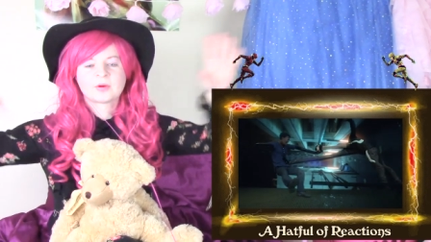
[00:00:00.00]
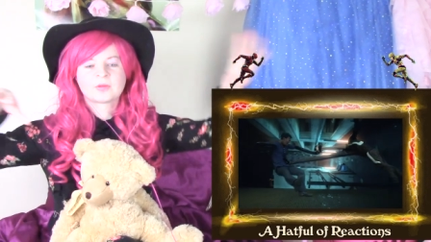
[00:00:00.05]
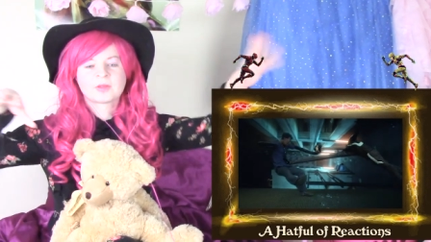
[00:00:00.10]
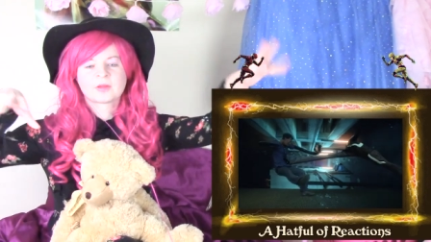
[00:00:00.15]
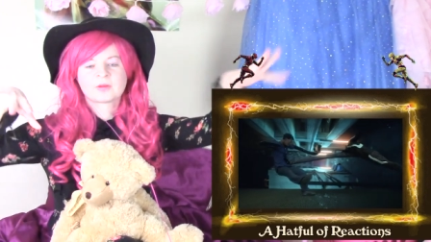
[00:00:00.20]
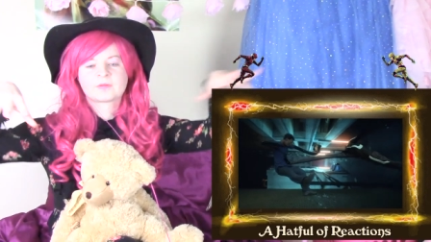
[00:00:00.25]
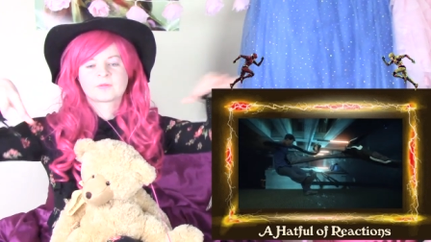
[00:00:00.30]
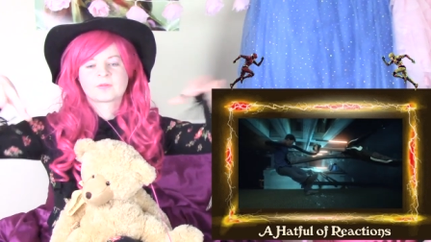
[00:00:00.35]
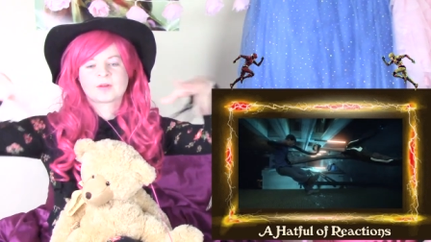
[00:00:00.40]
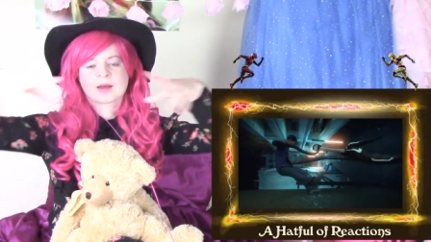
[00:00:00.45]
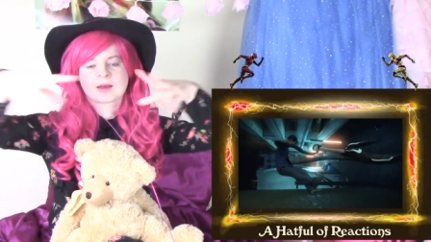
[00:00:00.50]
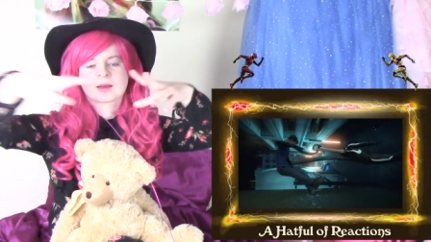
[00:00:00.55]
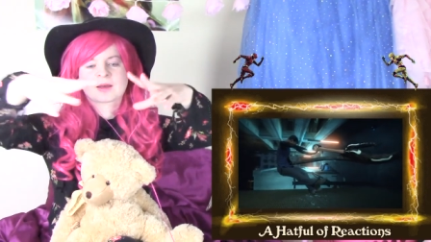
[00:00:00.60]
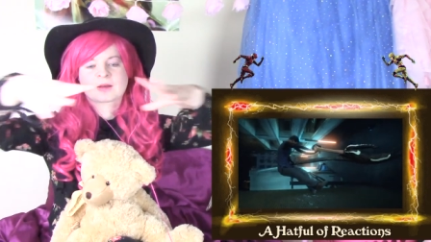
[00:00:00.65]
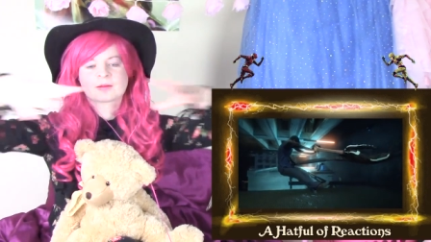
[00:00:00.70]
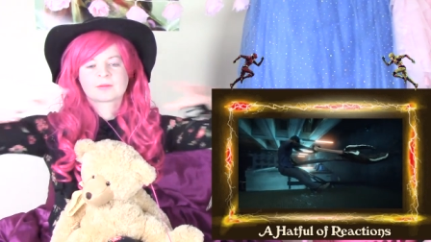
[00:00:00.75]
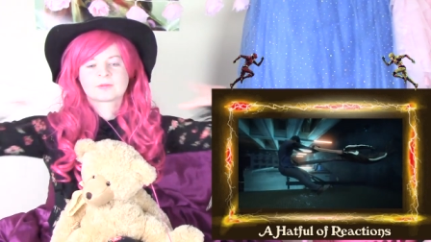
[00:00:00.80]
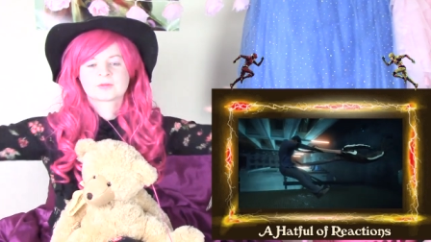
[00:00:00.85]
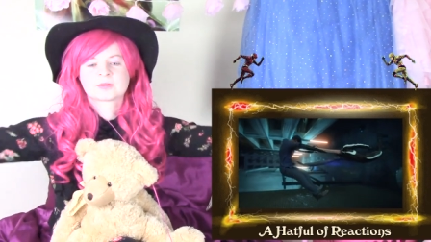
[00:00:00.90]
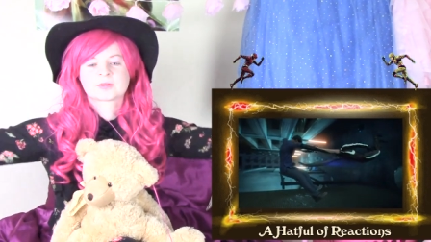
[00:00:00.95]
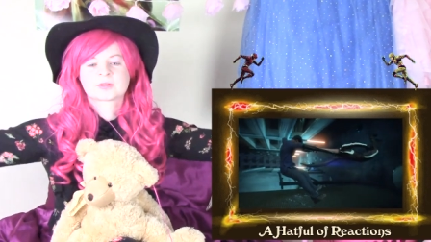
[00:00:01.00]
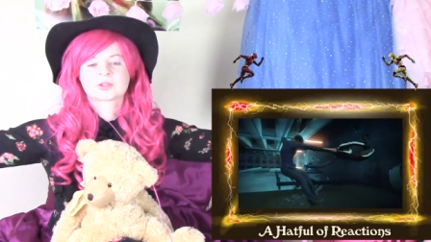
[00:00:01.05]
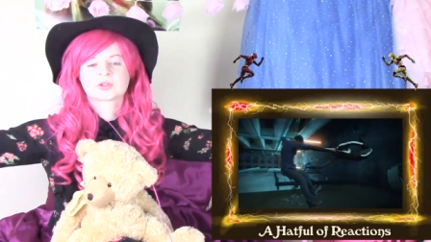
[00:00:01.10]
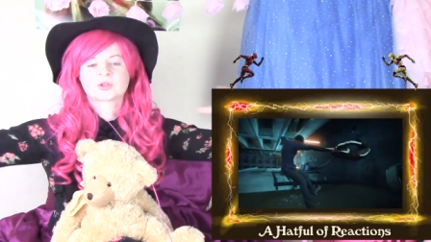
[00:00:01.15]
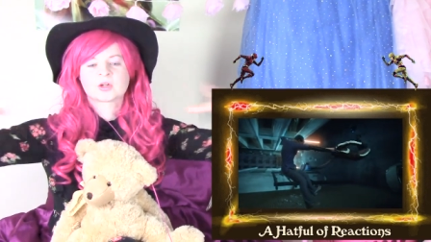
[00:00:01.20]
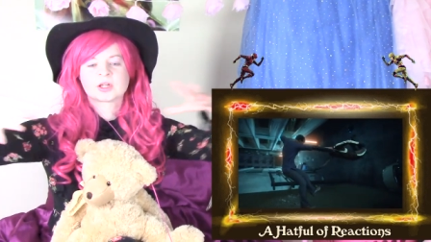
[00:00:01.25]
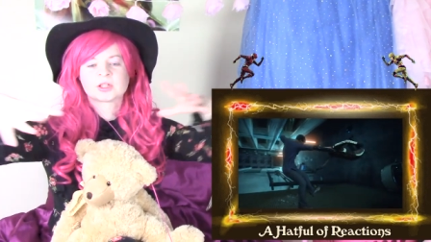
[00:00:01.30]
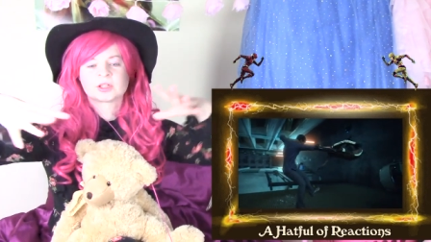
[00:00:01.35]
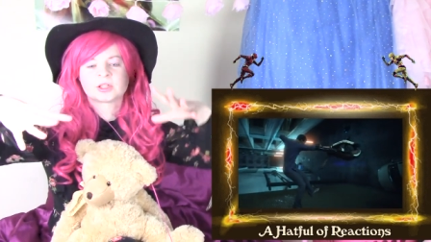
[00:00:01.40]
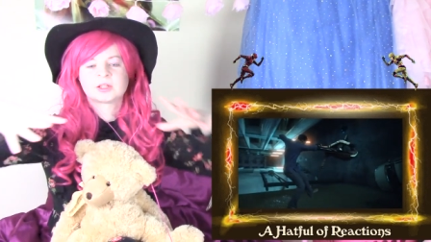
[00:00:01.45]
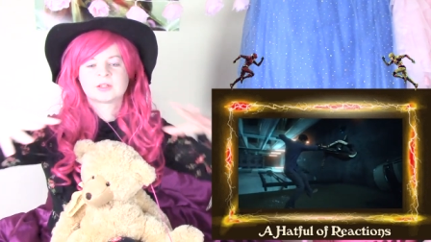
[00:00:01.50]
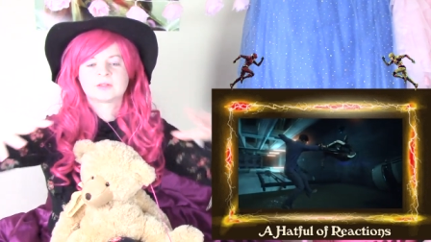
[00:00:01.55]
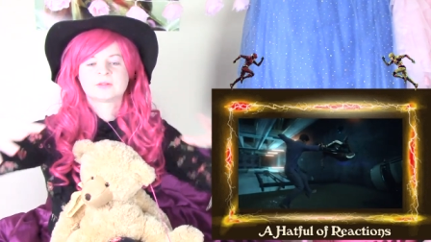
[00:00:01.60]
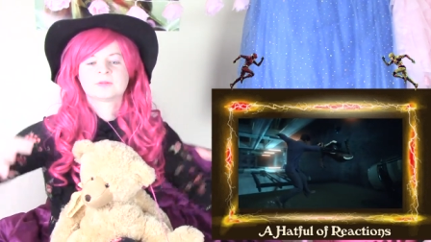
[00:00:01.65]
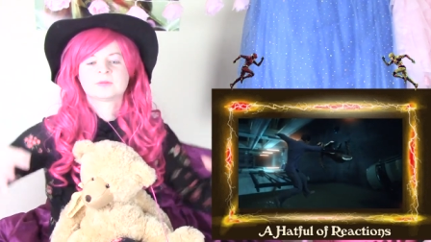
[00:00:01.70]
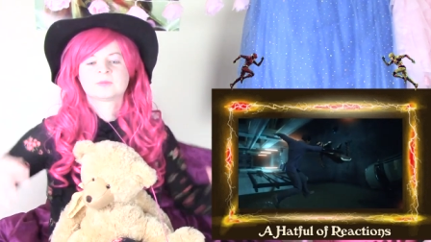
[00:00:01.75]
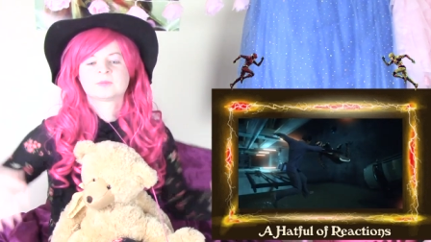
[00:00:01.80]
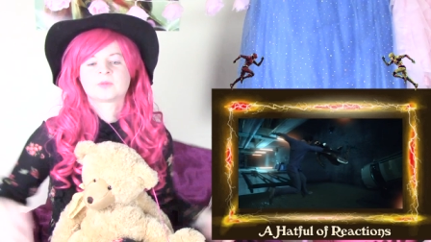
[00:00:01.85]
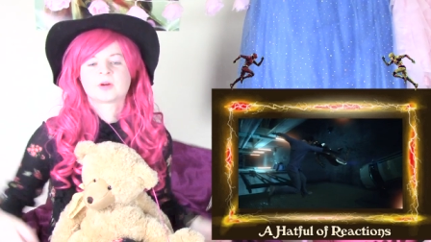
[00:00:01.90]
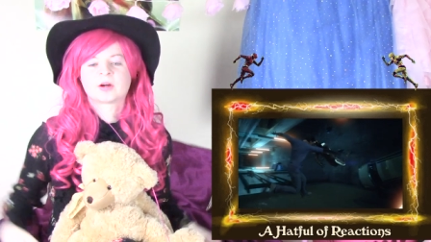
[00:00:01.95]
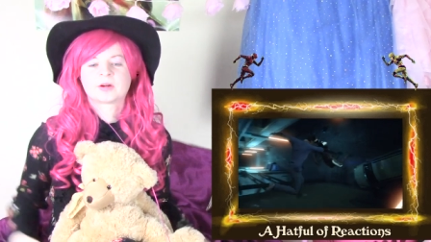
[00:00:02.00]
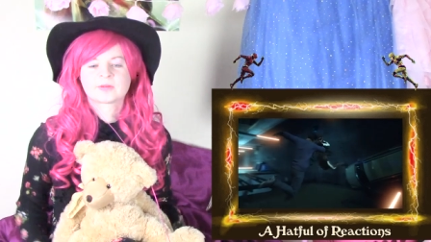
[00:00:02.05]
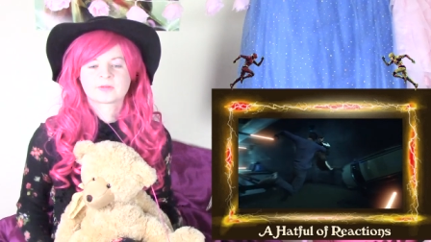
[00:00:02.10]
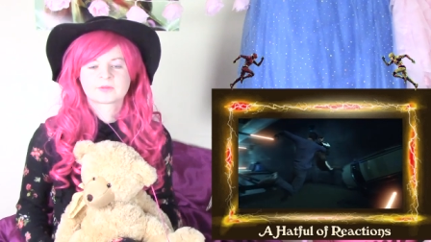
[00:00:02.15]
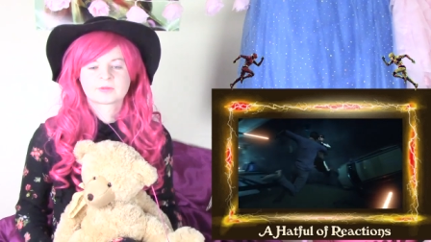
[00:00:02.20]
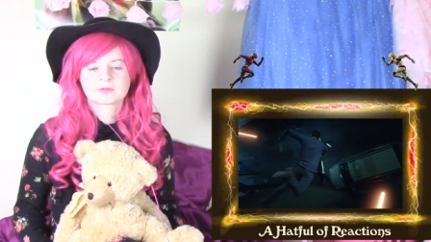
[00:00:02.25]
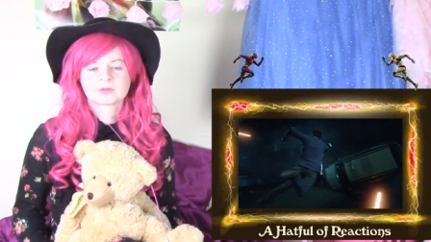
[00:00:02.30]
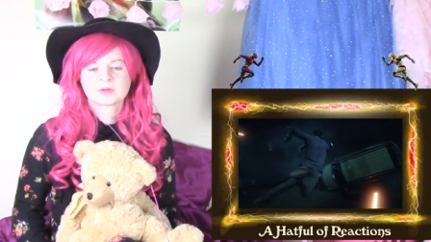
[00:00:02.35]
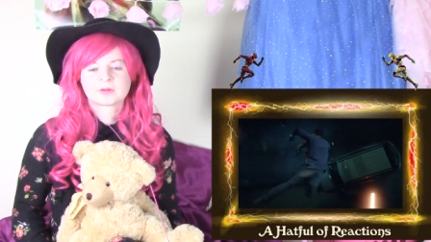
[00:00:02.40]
have like stretchy parts